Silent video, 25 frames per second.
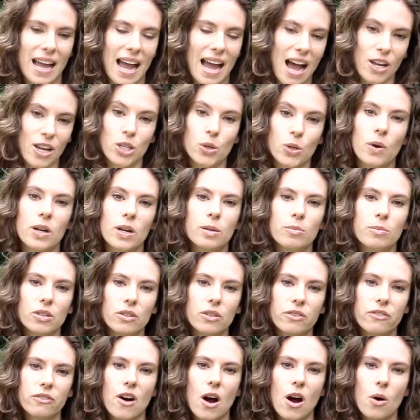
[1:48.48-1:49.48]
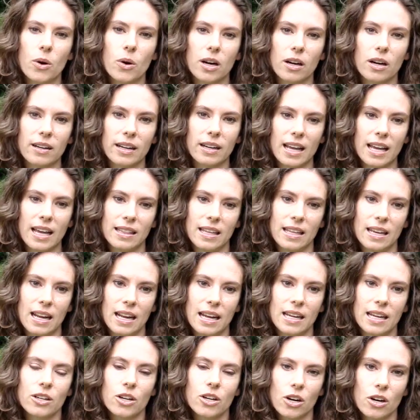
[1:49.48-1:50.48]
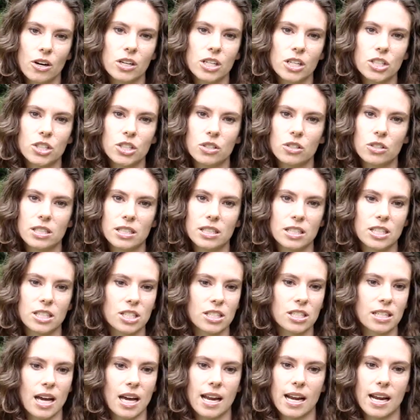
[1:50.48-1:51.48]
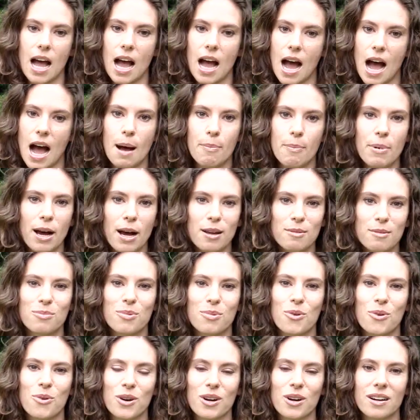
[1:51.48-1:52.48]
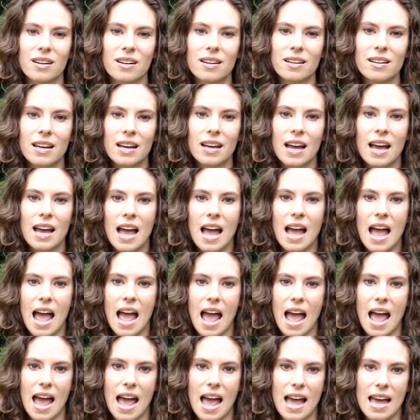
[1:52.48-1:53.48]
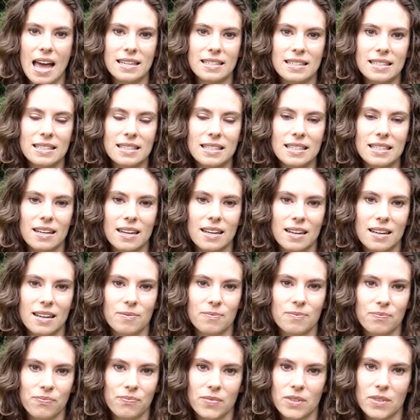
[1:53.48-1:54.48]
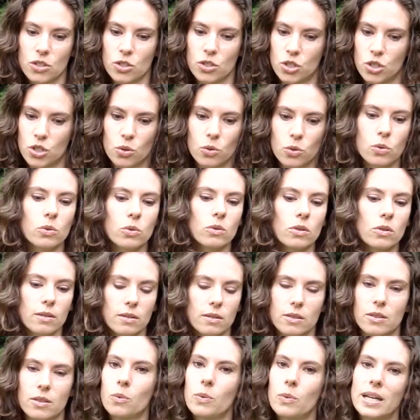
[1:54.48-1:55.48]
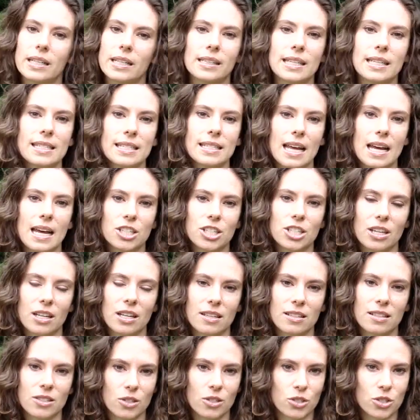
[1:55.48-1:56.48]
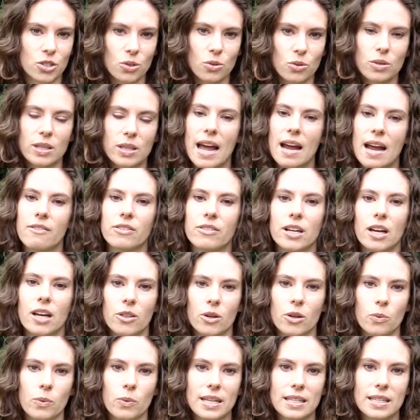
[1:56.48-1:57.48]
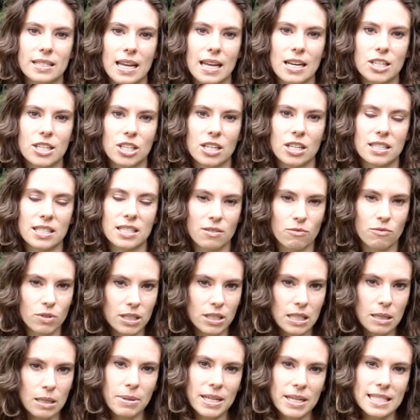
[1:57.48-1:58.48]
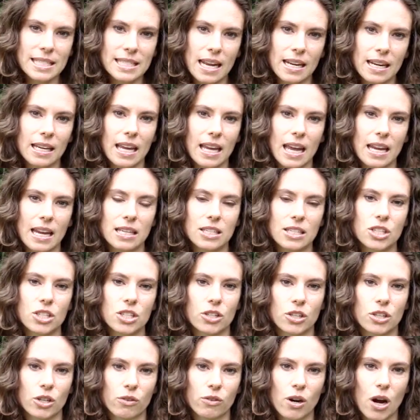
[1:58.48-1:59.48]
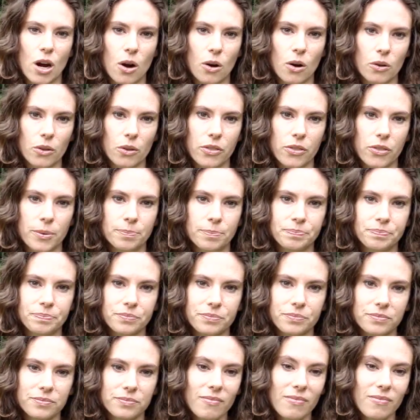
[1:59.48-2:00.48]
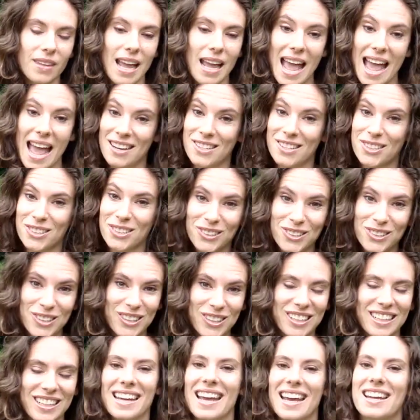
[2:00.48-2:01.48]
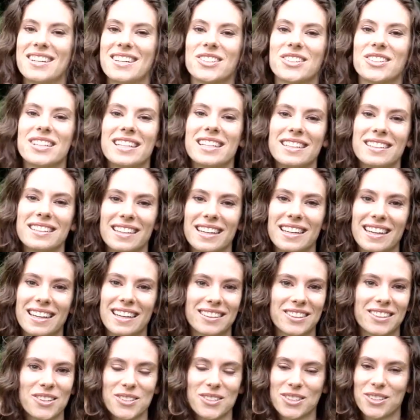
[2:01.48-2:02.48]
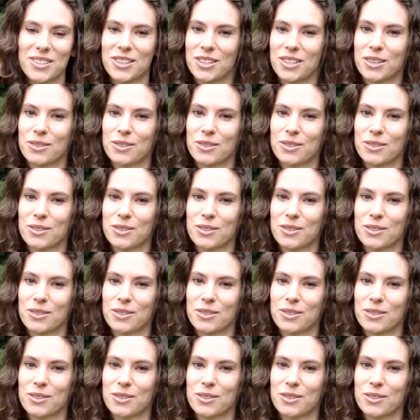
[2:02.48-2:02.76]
how you want to move forward. And then I encourage you to just kind of hop on board and do the weekly sessions or do the every other week sessions and really be dedicated to your growth and your learning and your healing. Those are